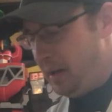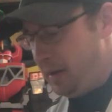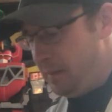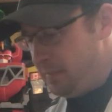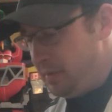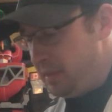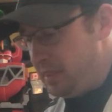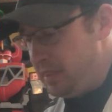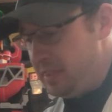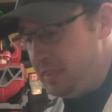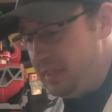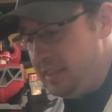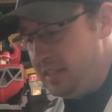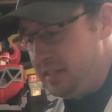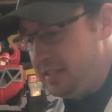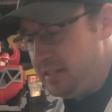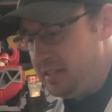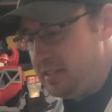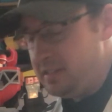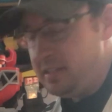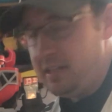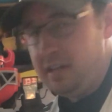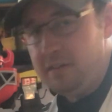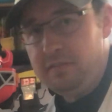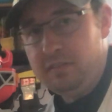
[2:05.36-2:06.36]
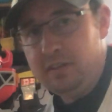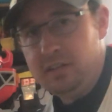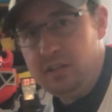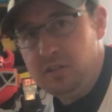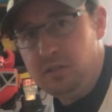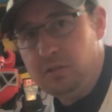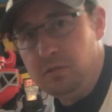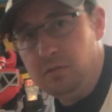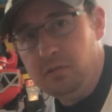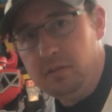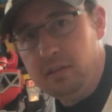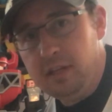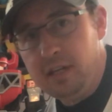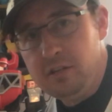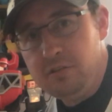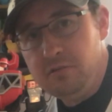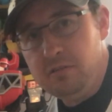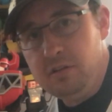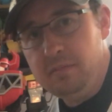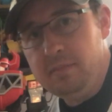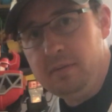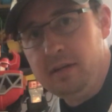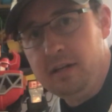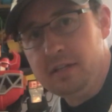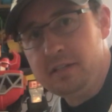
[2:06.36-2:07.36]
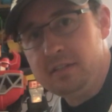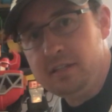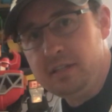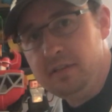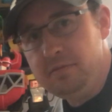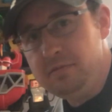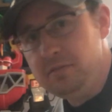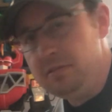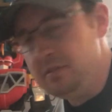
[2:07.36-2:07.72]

But this is definitely a tool that Dreambox gives